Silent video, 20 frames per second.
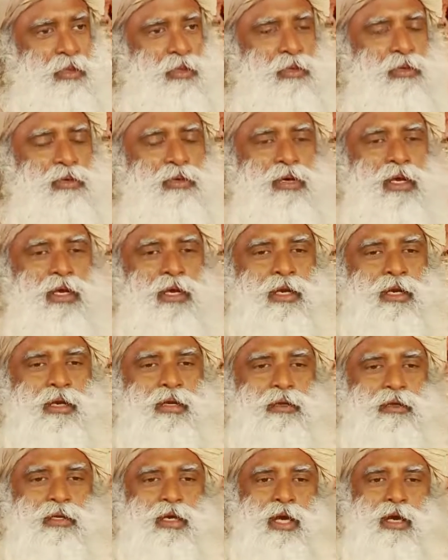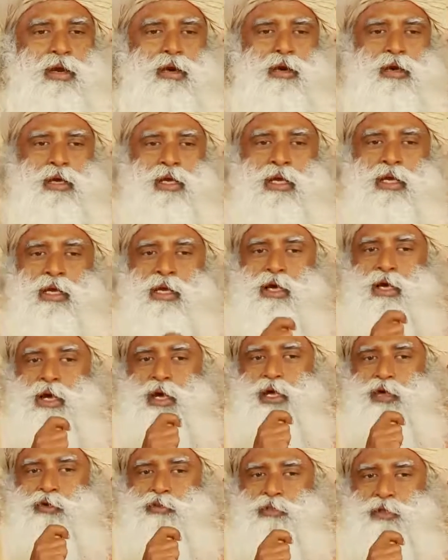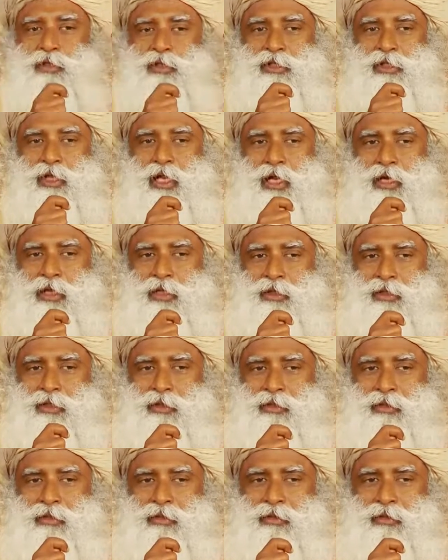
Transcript: You can take on any kind of personality,